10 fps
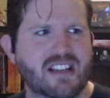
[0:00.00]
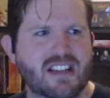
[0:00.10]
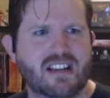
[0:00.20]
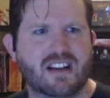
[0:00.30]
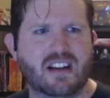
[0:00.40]

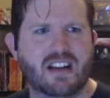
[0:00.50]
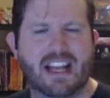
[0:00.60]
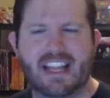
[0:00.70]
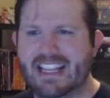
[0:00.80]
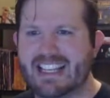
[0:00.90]

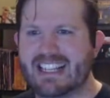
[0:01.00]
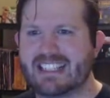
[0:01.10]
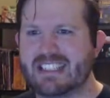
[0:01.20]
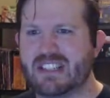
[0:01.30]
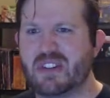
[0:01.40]
at index
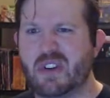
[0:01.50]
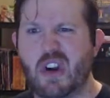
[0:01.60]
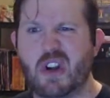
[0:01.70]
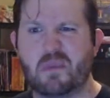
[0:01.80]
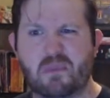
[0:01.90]
0
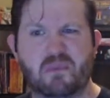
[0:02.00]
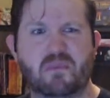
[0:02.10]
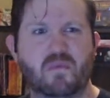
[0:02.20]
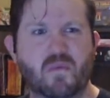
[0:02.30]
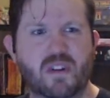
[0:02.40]
are
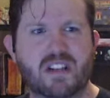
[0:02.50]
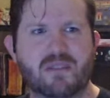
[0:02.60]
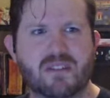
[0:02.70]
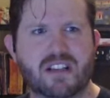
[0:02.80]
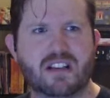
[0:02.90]
really,
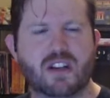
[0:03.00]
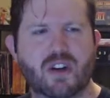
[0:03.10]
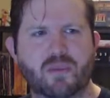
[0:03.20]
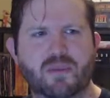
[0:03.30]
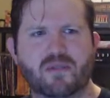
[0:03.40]
really
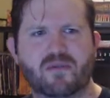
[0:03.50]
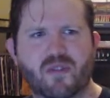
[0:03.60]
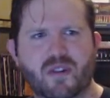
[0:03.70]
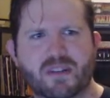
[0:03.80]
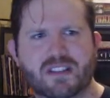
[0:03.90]
low
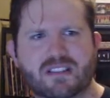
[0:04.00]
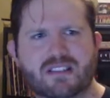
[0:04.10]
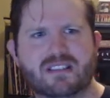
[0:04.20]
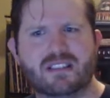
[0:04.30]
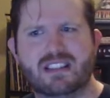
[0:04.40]

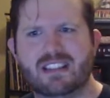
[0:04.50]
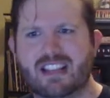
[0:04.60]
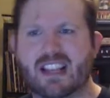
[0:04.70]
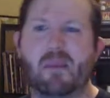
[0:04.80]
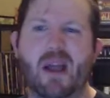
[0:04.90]
performance.
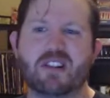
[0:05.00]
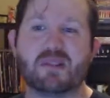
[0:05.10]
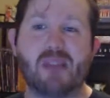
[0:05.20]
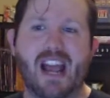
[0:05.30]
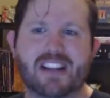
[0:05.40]
Like about as
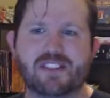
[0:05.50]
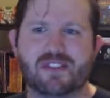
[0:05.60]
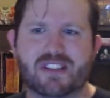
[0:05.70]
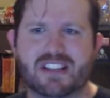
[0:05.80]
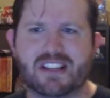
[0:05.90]
bad as you
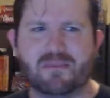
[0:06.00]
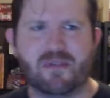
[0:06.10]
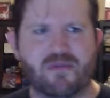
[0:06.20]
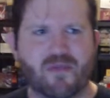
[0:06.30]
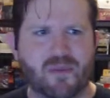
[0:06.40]
can get
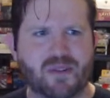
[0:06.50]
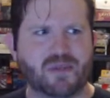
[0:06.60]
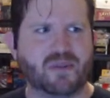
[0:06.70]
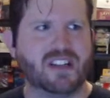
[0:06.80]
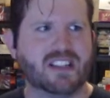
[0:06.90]

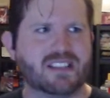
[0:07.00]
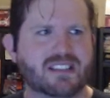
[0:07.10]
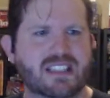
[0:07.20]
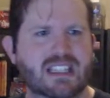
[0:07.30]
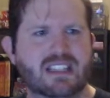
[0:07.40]
performance-wise
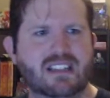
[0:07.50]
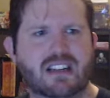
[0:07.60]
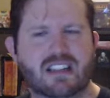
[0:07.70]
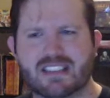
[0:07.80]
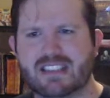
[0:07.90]

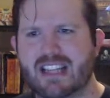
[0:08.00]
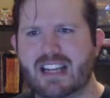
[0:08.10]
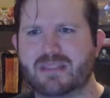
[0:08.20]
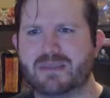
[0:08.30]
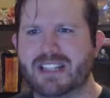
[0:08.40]
on
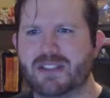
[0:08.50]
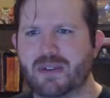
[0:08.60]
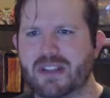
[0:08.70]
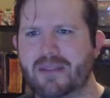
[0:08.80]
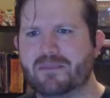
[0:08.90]
stacks. But that's
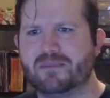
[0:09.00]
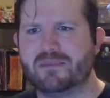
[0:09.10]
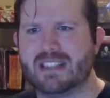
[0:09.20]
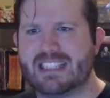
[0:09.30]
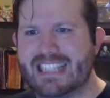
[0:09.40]
okay.
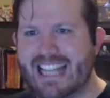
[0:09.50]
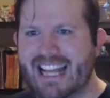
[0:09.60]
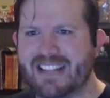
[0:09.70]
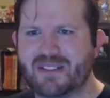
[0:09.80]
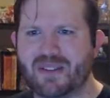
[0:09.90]

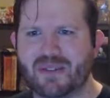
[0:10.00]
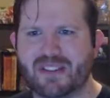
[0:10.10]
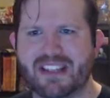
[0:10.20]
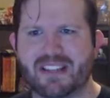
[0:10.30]
That's okay.